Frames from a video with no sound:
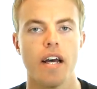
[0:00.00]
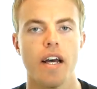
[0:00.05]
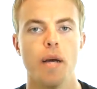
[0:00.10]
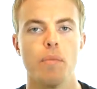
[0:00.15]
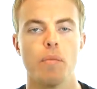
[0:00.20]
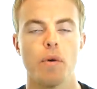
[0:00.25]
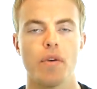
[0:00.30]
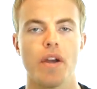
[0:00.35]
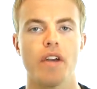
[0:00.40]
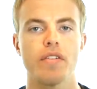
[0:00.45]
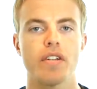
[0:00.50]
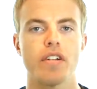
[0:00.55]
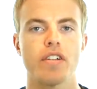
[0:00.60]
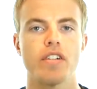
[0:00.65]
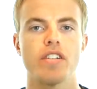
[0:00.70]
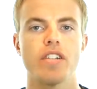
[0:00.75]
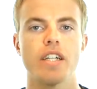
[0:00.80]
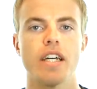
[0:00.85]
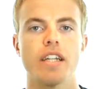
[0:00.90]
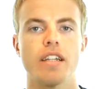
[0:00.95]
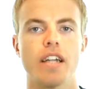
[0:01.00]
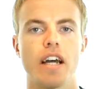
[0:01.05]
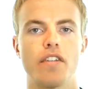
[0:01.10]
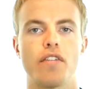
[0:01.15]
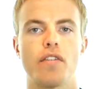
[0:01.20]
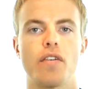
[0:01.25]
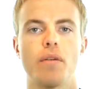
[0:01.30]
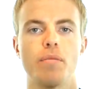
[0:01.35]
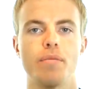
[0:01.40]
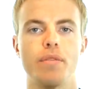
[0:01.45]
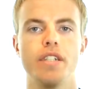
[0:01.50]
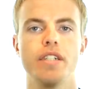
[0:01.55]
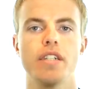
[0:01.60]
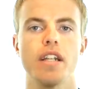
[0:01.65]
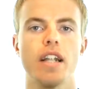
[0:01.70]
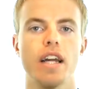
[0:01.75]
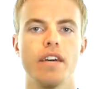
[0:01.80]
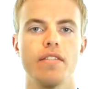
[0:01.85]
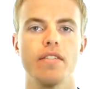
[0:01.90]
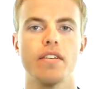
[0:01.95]
But we have to understand that from this
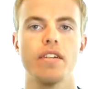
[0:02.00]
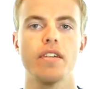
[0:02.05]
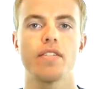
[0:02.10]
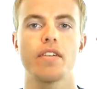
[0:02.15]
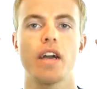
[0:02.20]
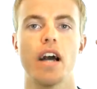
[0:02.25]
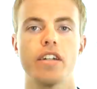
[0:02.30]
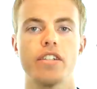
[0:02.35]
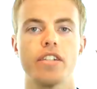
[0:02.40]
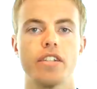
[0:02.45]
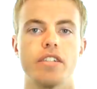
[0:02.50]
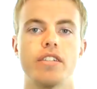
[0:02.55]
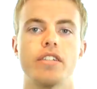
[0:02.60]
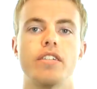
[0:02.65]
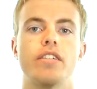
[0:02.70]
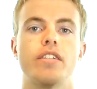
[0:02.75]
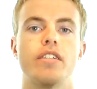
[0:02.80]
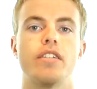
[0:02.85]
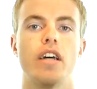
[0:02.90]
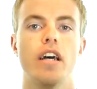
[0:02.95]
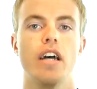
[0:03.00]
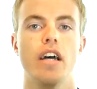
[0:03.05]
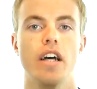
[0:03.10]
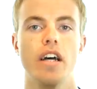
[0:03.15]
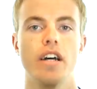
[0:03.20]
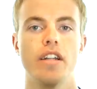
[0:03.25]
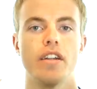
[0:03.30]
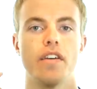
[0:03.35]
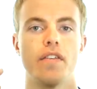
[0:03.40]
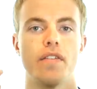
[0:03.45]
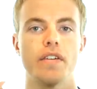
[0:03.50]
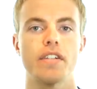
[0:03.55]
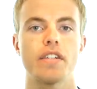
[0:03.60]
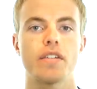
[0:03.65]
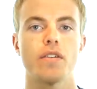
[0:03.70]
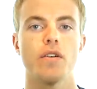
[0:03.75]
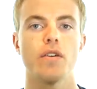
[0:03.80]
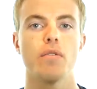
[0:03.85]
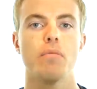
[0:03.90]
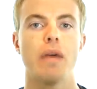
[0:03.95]
level of consciousness, the
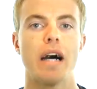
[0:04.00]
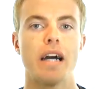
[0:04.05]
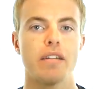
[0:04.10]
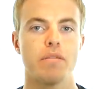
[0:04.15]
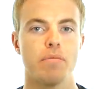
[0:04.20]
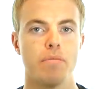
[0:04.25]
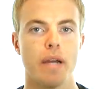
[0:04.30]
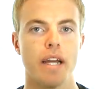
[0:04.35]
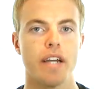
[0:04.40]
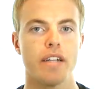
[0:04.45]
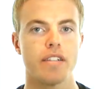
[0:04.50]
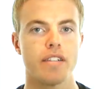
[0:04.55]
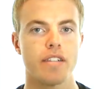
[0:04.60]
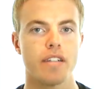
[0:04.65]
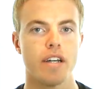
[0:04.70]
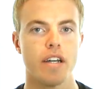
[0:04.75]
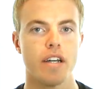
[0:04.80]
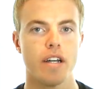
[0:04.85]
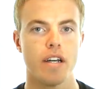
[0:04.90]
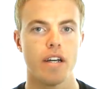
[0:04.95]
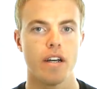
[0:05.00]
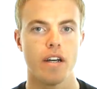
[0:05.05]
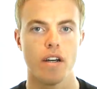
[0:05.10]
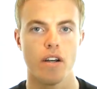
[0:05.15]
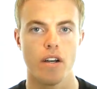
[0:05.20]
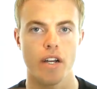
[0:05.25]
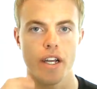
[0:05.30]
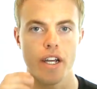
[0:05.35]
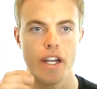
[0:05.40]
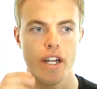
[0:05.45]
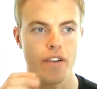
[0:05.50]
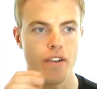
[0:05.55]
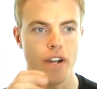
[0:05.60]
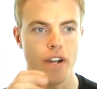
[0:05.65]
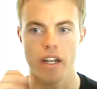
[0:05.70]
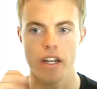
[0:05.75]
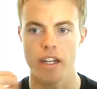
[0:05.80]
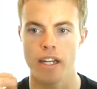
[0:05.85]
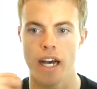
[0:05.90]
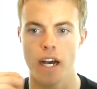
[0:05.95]
physical mind based, here
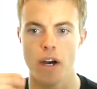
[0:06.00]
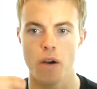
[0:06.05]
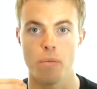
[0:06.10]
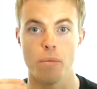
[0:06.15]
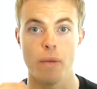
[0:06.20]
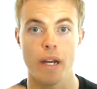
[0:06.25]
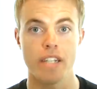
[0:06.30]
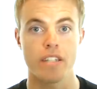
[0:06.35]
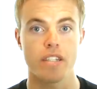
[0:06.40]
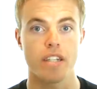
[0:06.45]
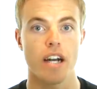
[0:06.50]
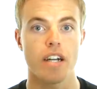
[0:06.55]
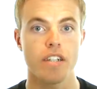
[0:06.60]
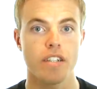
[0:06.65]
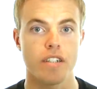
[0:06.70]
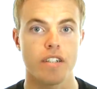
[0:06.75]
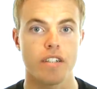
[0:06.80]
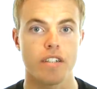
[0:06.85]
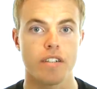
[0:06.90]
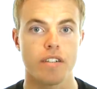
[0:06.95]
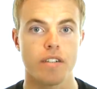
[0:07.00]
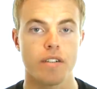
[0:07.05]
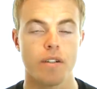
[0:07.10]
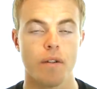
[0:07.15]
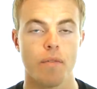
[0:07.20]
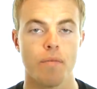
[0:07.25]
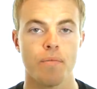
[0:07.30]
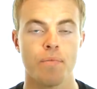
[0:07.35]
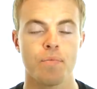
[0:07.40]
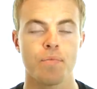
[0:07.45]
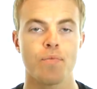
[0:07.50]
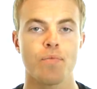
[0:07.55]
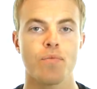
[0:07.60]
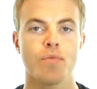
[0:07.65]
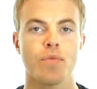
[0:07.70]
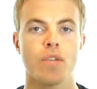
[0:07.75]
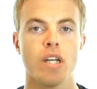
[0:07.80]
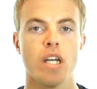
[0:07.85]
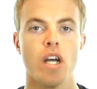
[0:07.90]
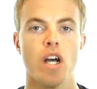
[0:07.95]
now based consciousness,
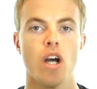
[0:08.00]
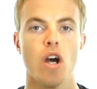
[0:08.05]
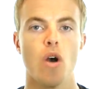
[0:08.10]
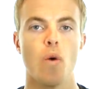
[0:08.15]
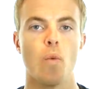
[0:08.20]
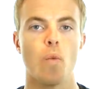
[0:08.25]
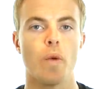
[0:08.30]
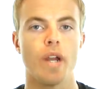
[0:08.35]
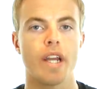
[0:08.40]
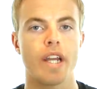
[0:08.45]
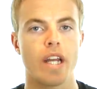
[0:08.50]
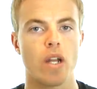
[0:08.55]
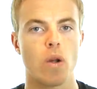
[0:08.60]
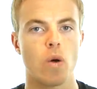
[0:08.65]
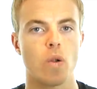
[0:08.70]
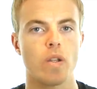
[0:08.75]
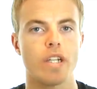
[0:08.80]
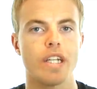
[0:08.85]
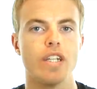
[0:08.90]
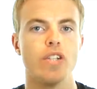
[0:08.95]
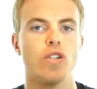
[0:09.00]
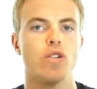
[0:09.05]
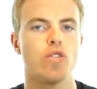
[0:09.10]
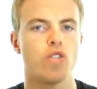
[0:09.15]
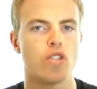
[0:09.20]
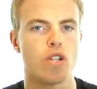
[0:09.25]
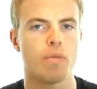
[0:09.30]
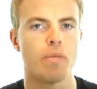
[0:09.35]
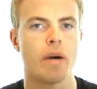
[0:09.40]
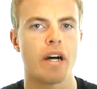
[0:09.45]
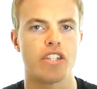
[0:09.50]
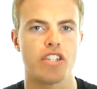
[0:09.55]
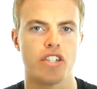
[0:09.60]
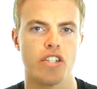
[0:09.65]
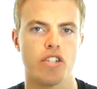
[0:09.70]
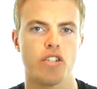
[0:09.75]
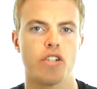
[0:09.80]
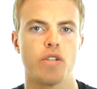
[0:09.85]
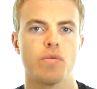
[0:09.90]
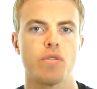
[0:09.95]
we can only do so much in
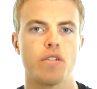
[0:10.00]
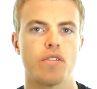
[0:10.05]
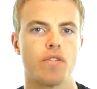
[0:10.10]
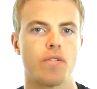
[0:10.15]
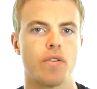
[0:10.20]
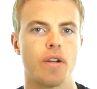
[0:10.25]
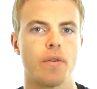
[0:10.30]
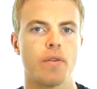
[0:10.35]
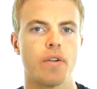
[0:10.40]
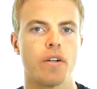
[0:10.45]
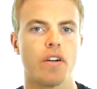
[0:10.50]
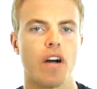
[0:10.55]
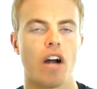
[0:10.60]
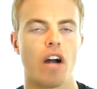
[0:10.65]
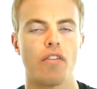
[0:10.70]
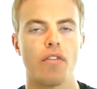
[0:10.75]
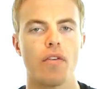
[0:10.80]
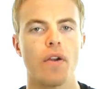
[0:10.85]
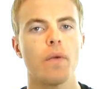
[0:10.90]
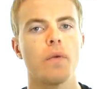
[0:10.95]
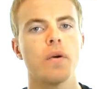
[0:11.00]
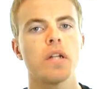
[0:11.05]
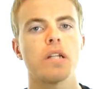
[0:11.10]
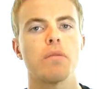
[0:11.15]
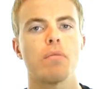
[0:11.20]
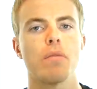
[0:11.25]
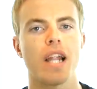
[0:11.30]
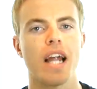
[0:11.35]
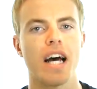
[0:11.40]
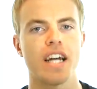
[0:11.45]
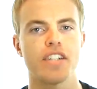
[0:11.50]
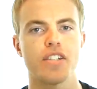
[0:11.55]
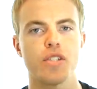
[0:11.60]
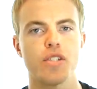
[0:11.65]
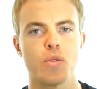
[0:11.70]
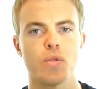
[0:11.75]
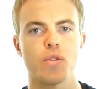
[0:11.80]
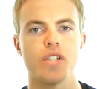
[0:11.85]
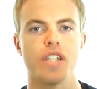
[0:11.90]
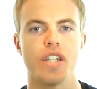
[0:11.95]
terms of free will. Our free will applies
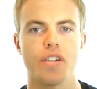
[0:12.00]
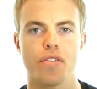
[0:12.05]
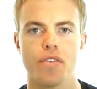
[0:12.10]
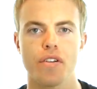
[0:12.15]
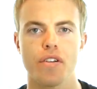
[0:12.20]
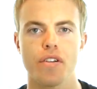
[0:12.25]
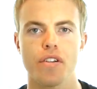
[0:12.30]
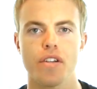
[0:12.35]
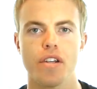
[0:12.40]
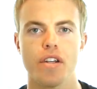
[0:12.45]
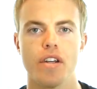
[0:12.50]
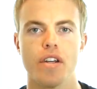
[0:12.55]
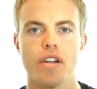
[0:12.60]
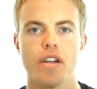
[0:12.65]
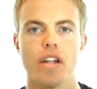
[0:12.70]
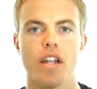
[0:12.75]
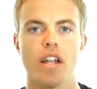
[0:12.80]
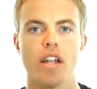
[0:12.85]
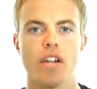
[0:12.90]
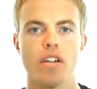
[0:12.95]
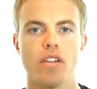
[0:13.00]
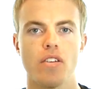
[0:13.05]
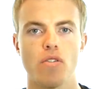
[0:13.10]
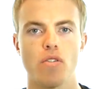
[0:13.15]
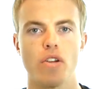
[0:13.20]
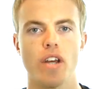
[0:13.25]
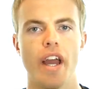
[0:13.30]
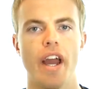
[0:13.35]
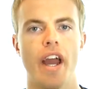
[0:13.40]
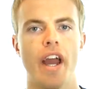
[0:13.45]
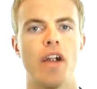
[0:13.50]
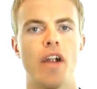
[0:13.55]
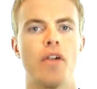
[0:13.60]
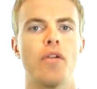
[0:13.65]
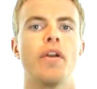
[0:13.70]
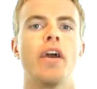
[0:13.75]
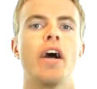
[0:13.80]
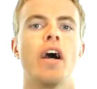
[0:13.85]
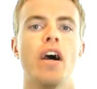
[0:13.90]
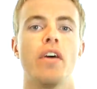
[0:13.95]
to a different
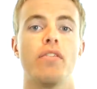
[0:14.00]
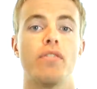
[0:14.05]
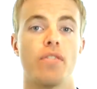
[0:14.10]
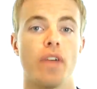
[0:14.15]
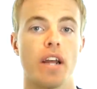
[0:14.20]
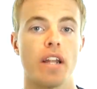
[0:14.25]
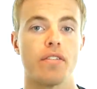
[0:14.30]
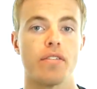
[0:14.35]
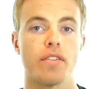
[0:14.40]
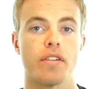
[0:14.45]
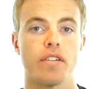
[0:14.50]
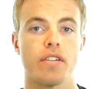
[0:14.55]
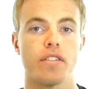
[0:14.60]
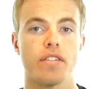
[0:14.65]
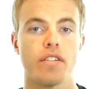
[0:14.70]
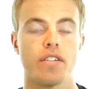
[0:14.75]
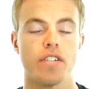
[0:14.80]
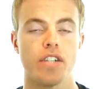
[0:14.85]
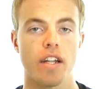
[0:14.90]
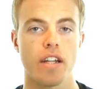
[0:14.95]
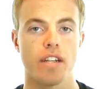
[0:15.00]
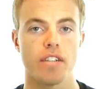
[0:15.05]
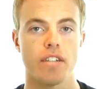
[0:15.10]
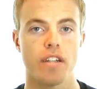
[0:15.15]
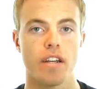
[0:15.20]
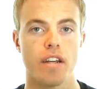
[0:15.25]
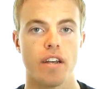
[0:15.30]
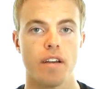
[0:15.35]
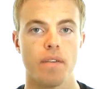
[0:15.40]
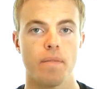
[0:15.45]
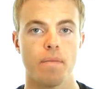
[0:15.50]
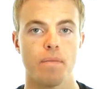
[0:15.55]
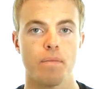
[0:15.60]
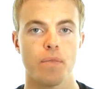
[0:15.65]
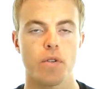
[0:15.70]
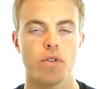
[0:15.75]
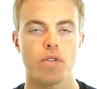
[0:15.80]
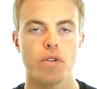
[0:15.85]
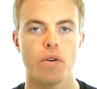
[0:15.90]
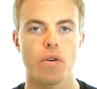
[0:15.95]
area of relevance, shall I say.
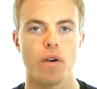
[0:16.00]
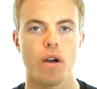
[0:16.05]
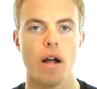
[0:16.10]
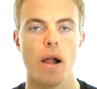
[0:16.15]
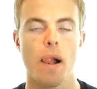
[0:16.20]
So,